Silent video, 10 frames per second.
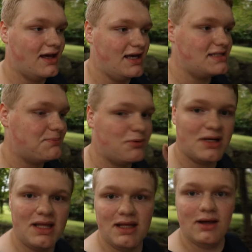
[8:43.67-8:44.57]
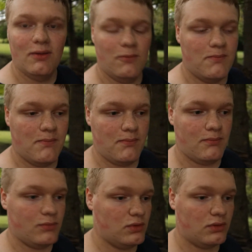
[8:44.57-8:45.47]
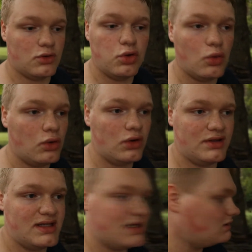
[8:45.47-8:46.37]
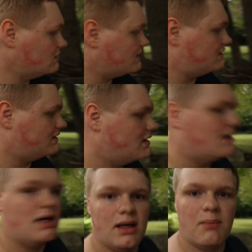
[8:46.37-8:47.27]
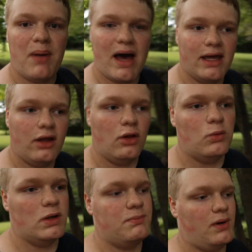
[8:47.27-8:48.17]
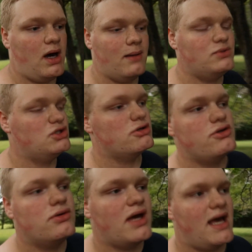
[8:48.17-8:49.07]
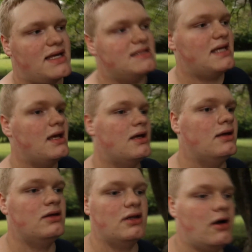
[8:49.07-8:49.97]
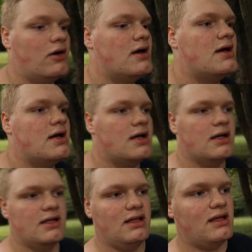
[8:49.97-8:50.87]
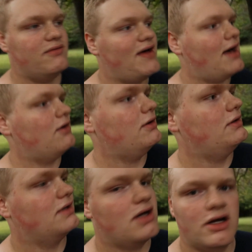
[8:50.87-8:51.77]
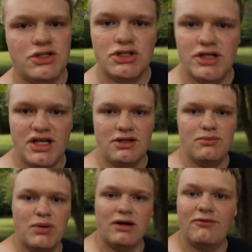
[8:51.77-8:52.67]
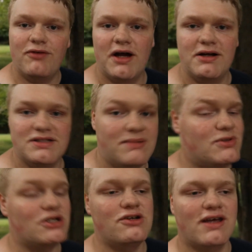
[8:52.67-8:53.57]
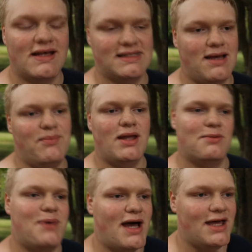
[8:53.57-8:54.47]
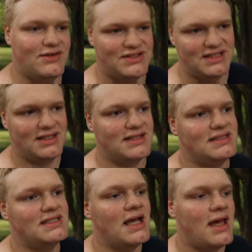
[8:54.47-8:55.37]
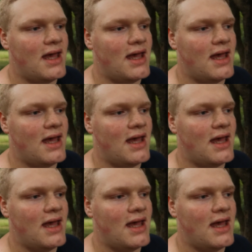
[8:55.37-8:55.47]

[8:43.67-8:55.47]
It's a pretty cool, neat looking pile of wood, but I'm sure you guys, you know, you live out in the country and you burn fires. I'm sure you guys got better piles than this.